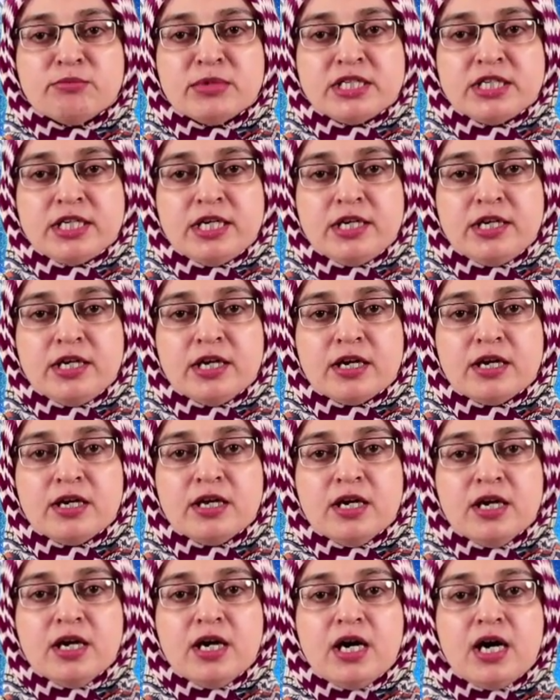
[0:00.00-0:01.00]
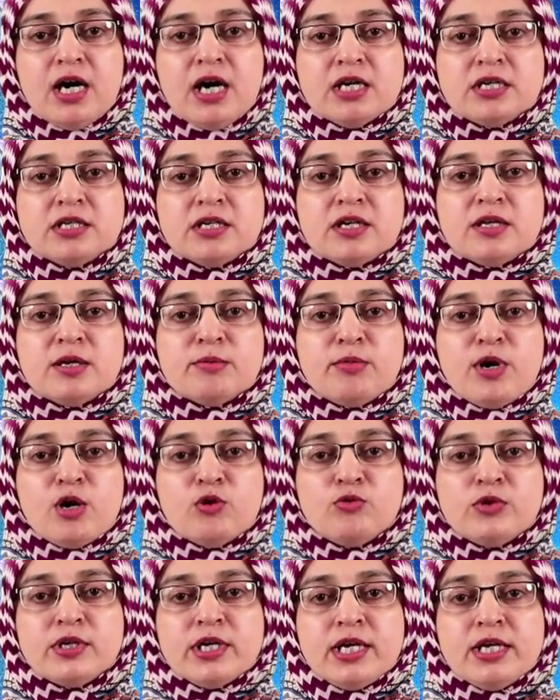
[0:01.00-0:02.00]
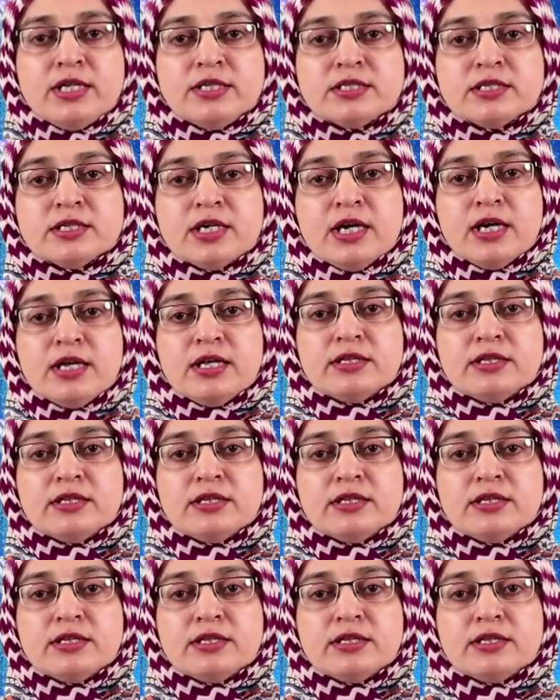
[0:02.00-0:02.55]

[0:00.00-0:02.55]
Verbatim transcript: material under the mountains